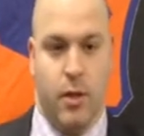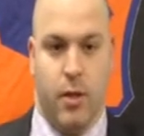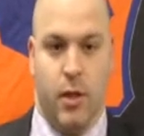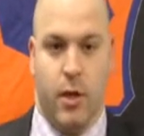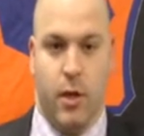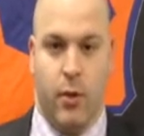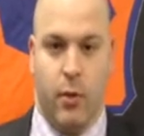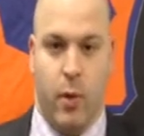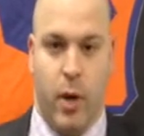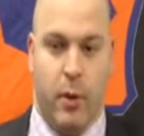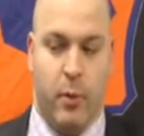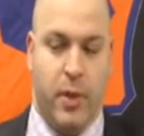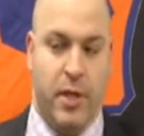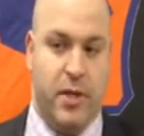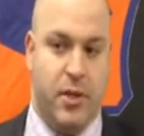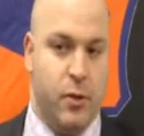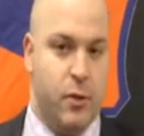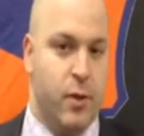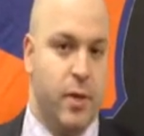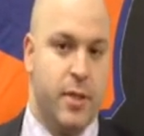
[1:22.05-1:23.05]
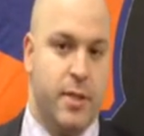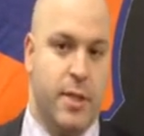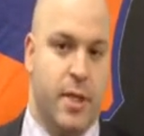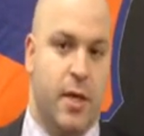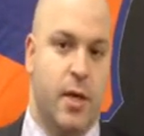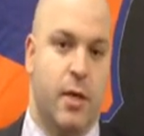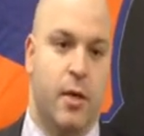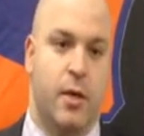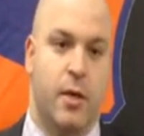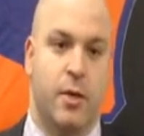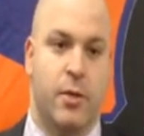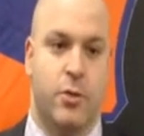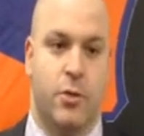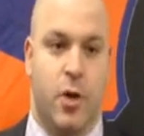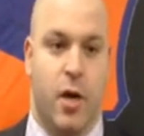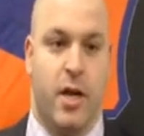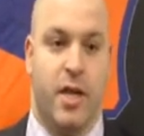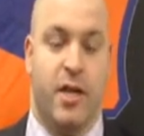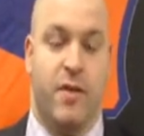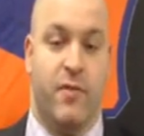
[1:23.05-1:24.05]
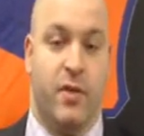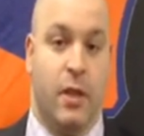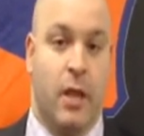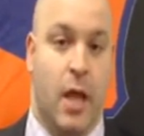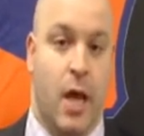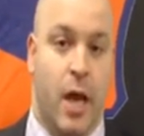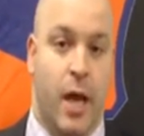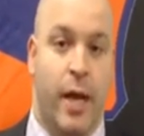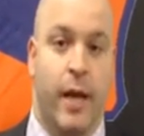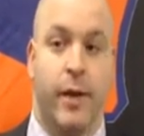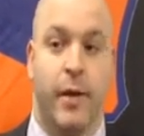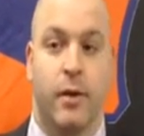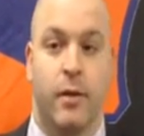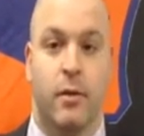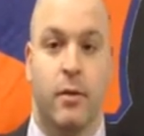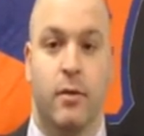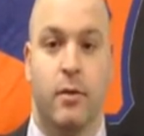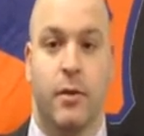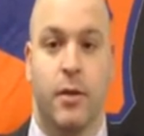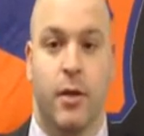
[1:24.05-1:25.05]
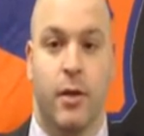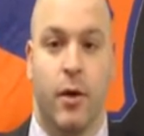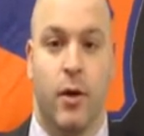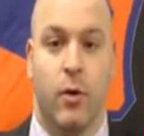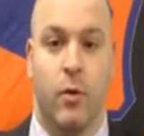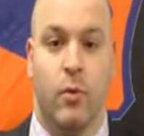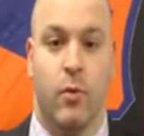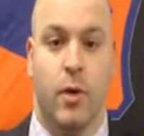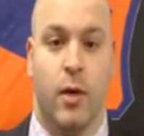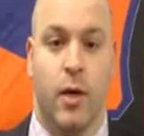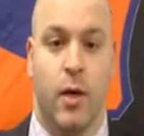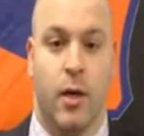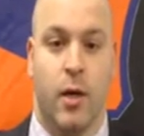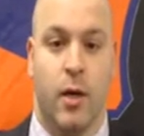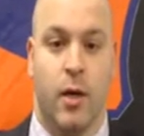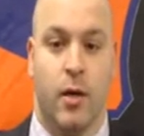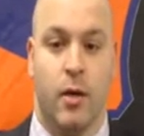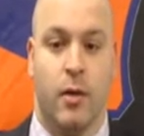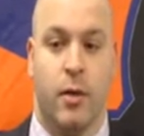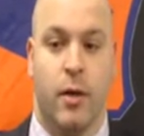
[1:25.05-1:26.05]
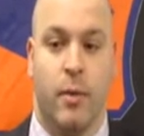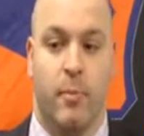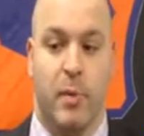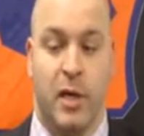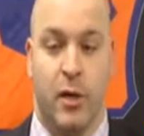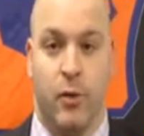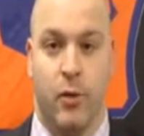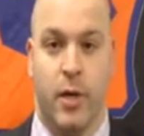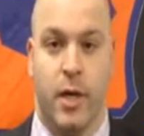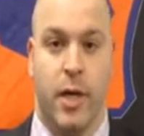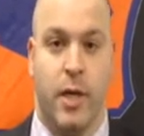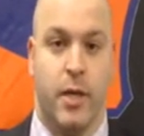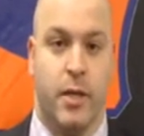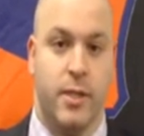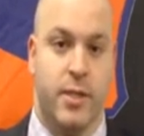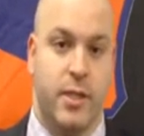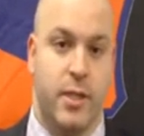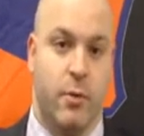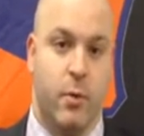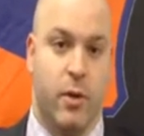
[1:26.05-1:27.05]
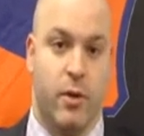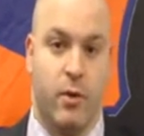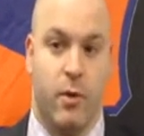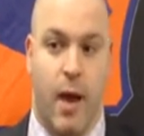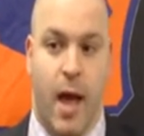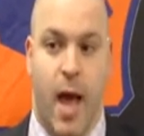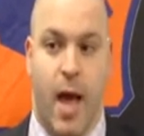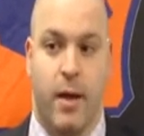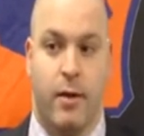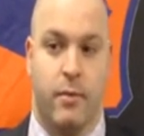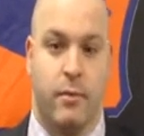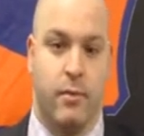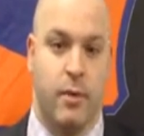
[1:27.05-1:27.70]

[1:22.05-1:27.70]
you know, the way we do it is try to give a line, you know, a period and see where they're at.